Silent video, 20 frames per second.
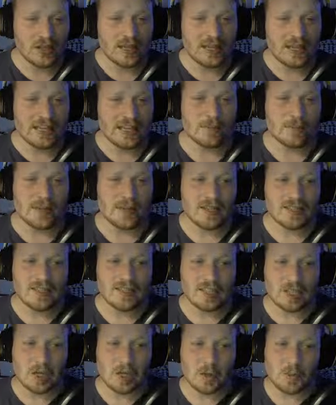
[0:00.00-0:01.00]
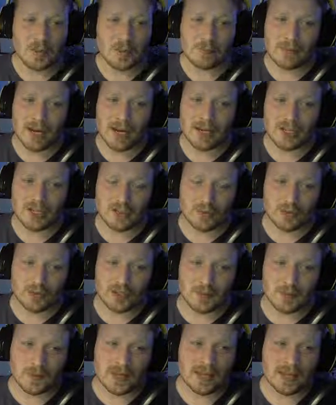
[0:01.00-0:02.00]
It means he's going to be -1 to
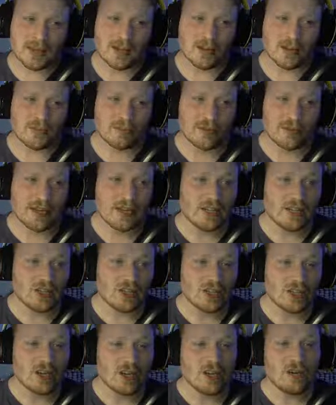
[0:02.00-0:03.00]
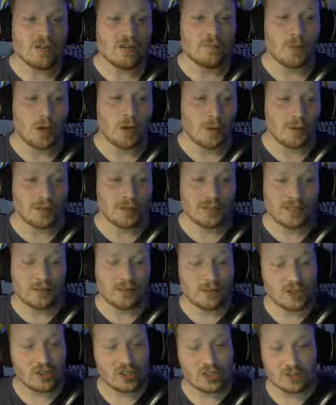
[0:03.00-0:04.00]
be hit at range permanently,
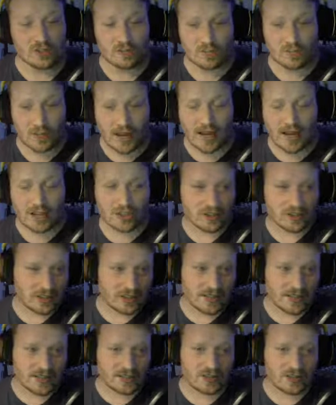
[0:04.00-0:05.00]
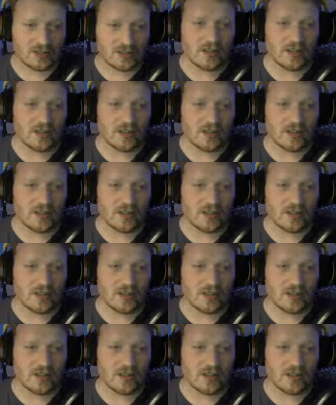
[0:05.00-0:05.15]
which is actually decent.